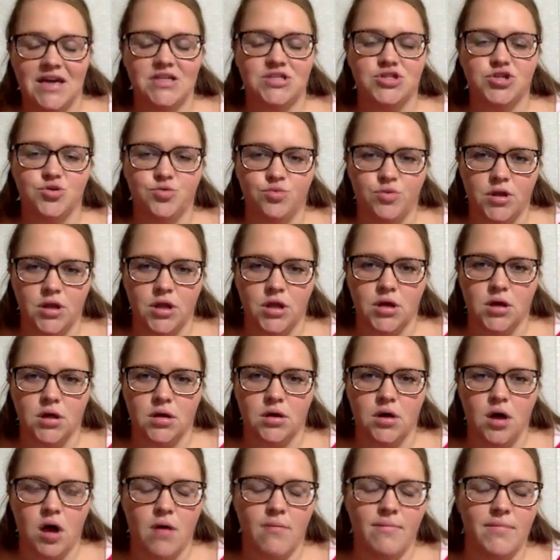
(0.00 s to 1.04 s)
It's a really good
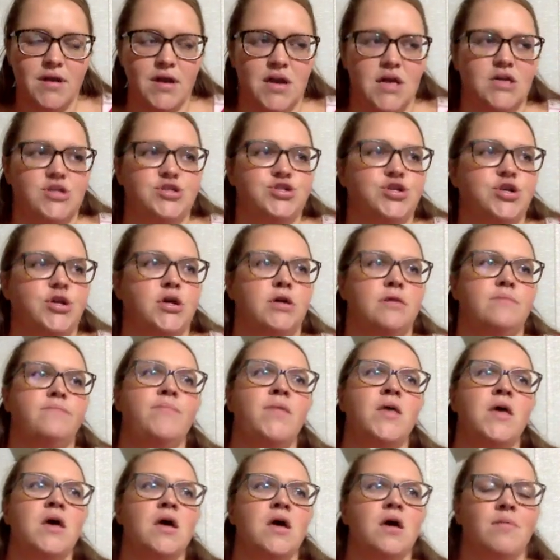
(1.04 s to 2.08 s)
combination.
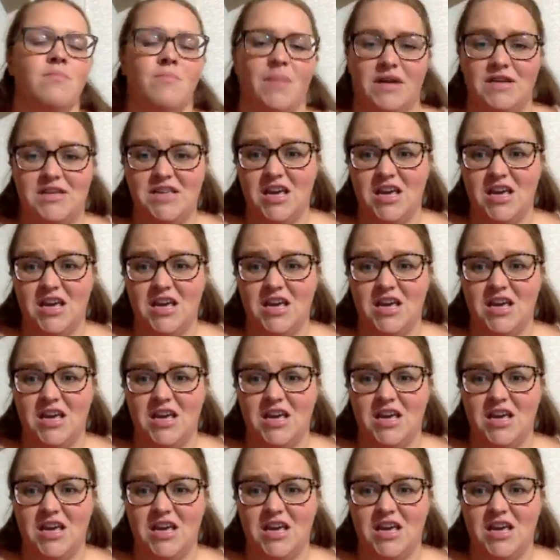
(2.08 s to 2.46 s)
My